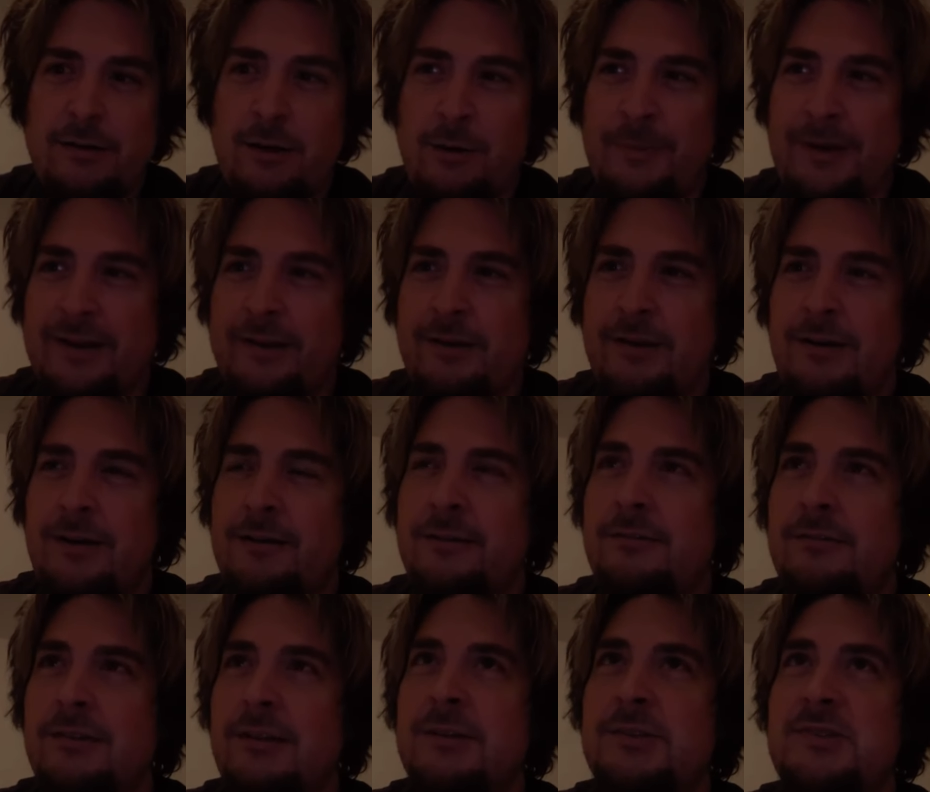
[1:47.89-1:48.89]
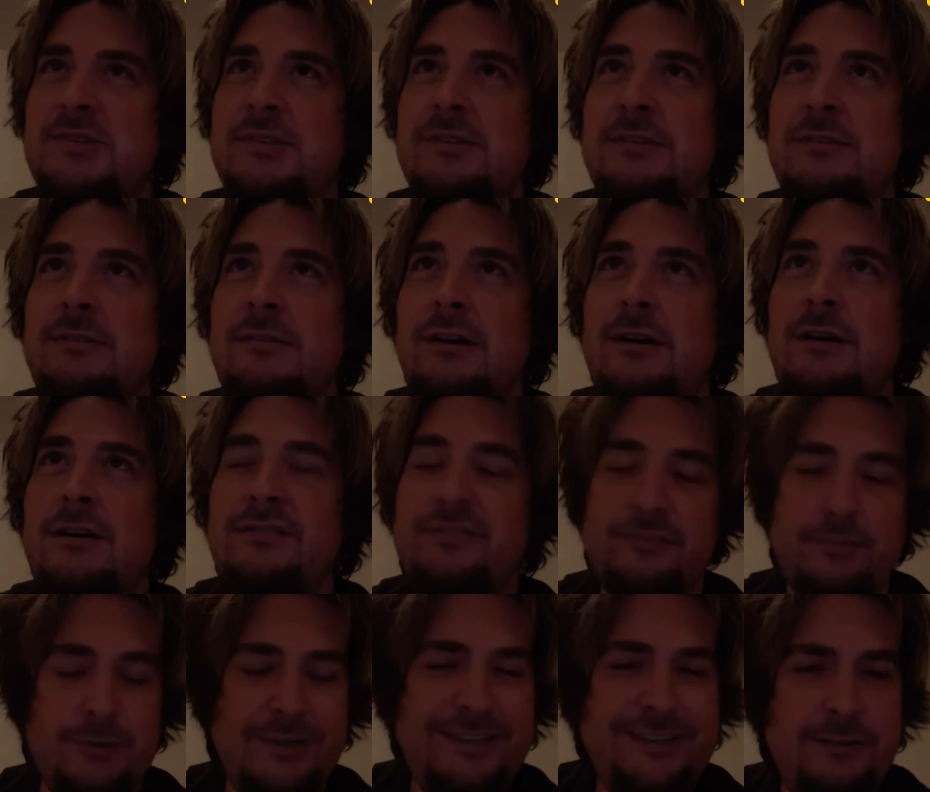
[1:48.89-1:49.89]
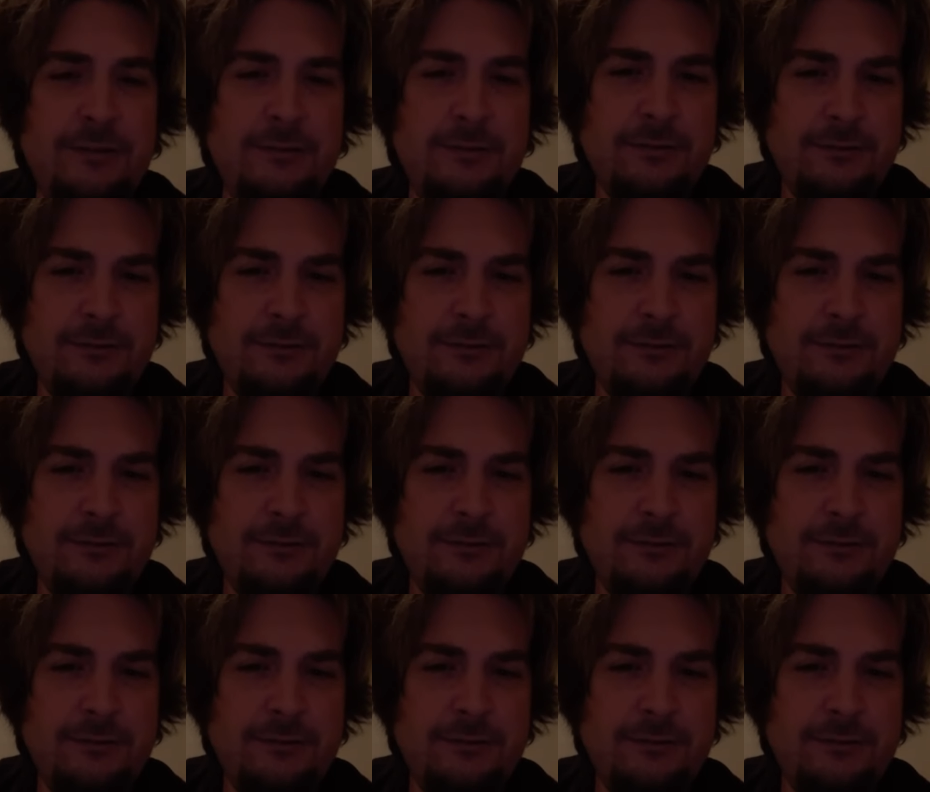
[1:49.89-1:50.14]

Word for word: Oh my god. Let's see. Uh, three.